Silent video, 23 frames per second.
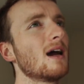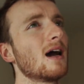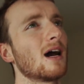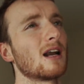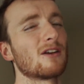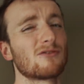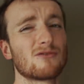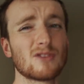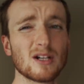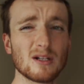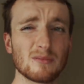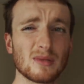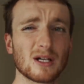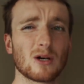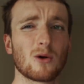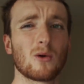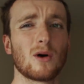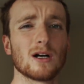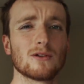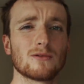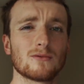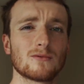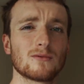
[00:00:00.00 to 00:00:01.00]
and I've really been
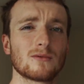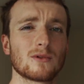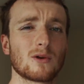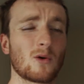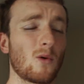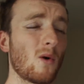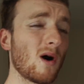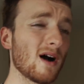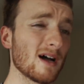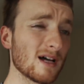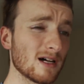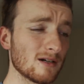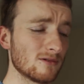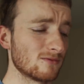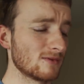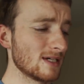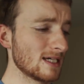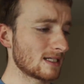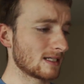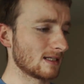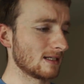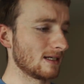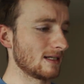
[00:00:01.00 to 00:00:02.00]
quite quiet
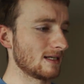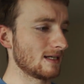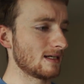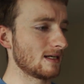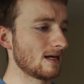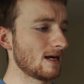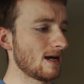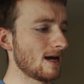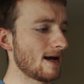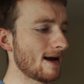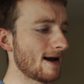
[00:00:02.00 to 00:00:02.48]
recently